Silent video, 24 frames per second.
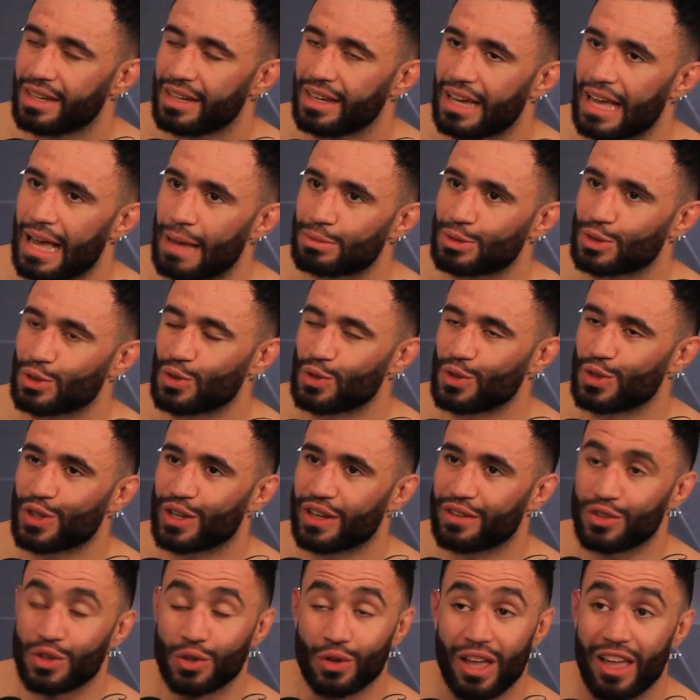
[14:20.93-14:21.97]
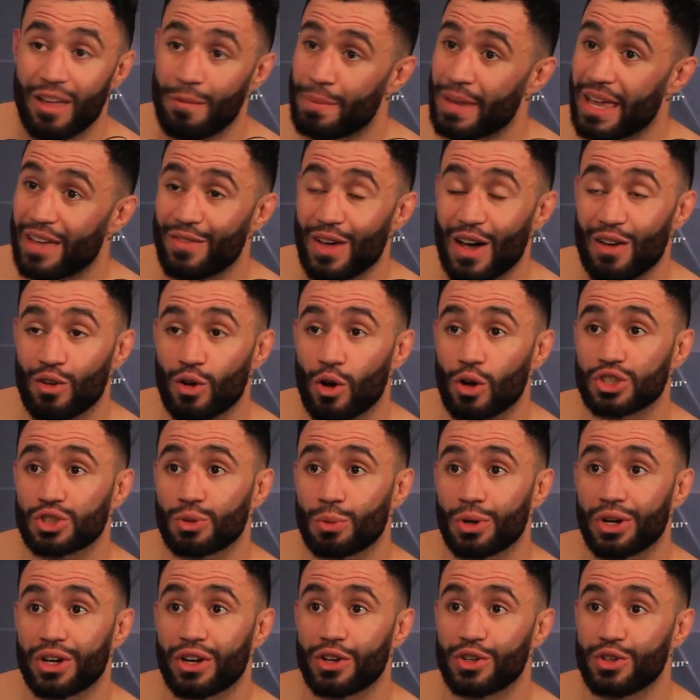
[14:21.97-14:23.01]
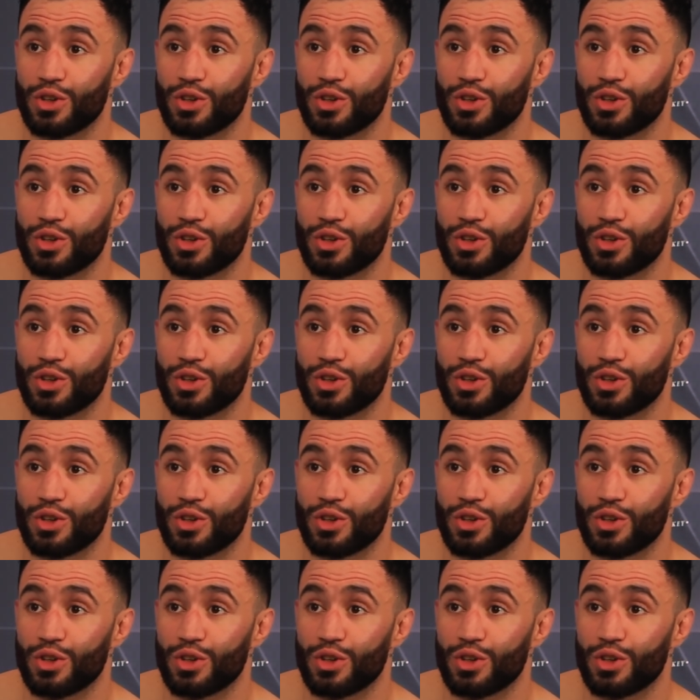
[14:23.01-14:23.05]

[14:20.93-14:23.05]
Absolutely. If PFL goes to Puerto Rico,